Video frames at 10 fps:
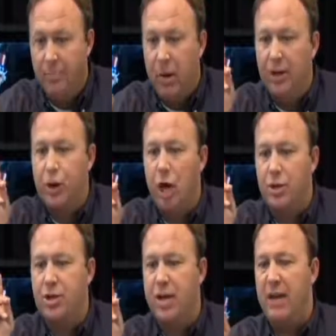But let's talk
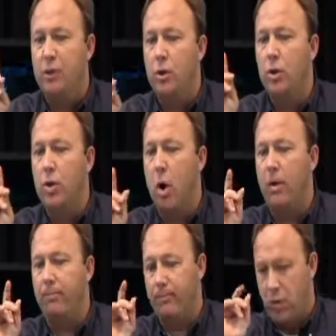to Steve in New
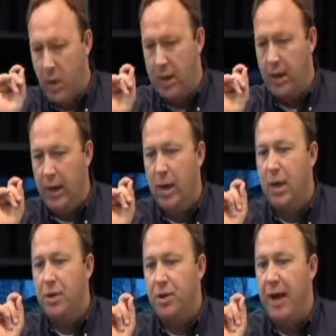York quickly,
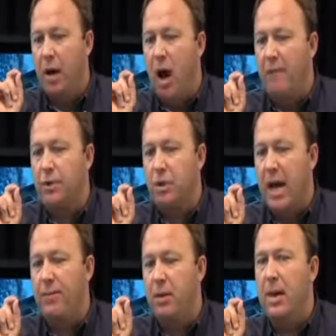saying an officer
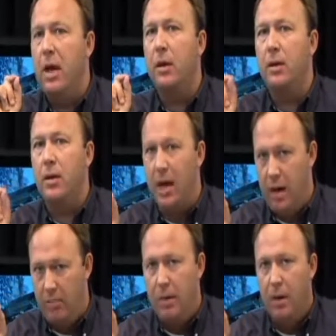gave him
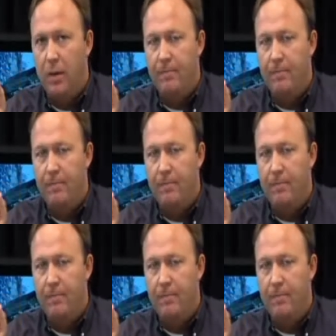Endgame,